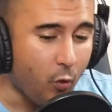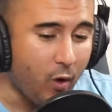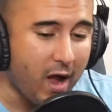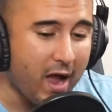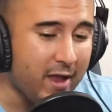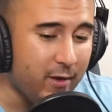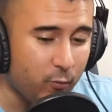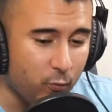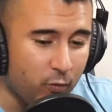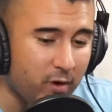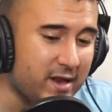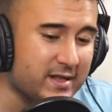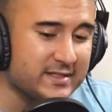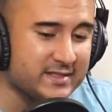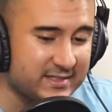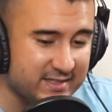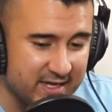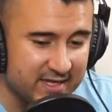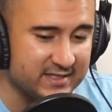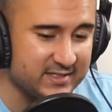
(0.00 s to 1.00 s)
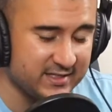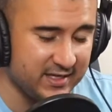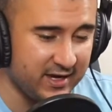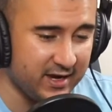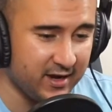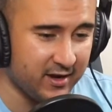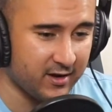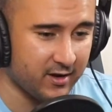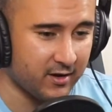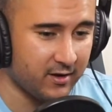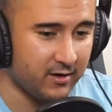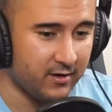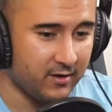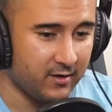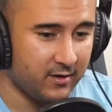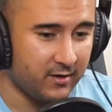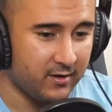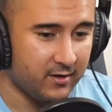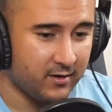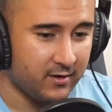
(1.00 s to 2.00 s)
Kawhi wins this year,
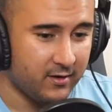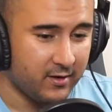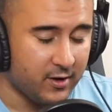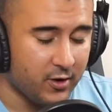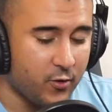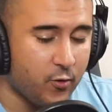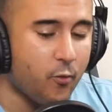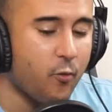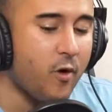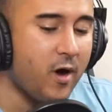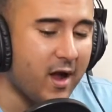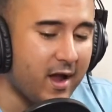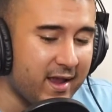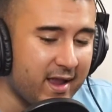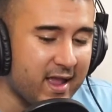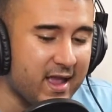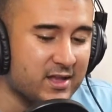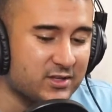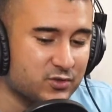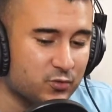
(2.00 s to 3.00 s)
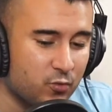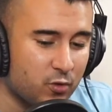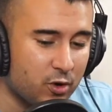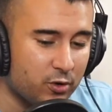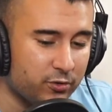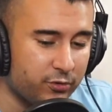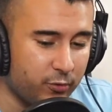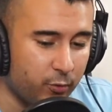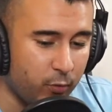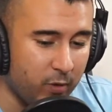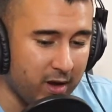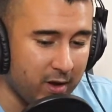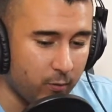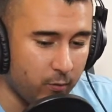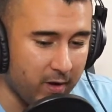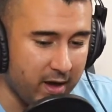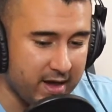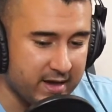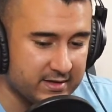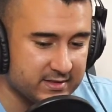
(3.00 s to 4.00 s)
Kawhi has won 3
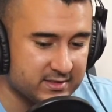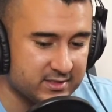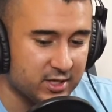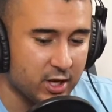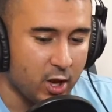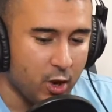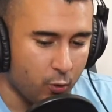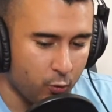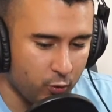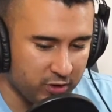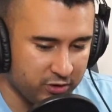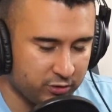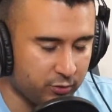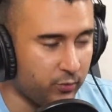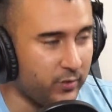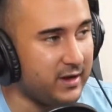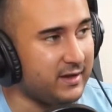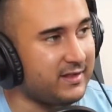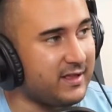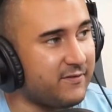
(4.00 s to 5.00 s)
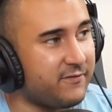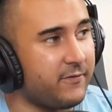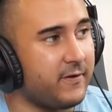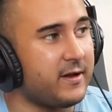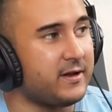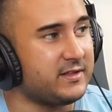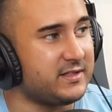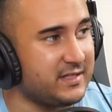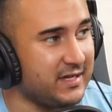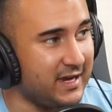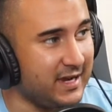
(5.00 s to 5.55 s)
rings with 3 different